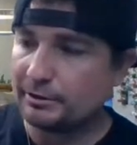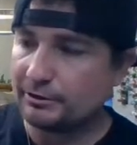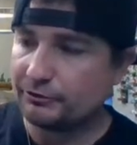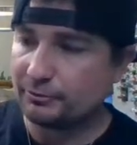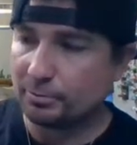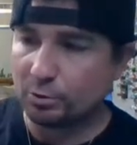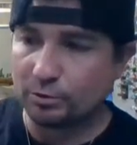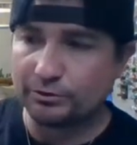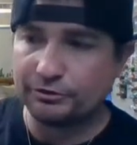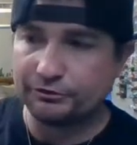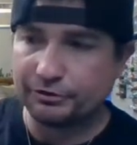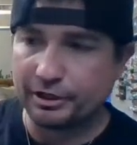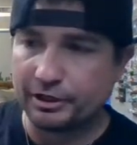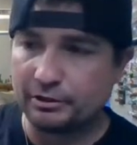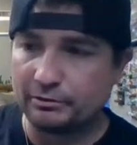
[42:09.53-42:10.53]
and supporting the
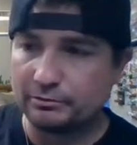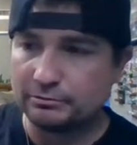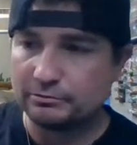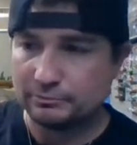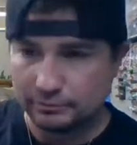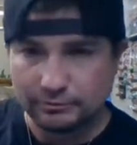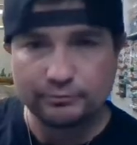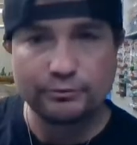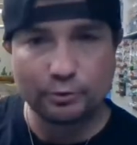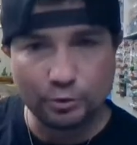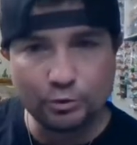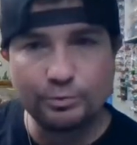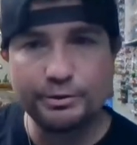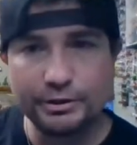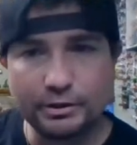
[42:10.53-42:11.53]
channel for
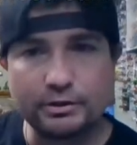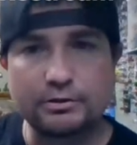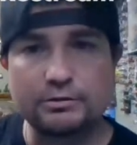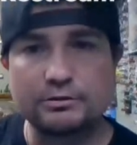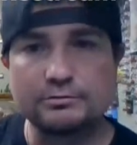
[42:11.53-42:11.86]
who we are.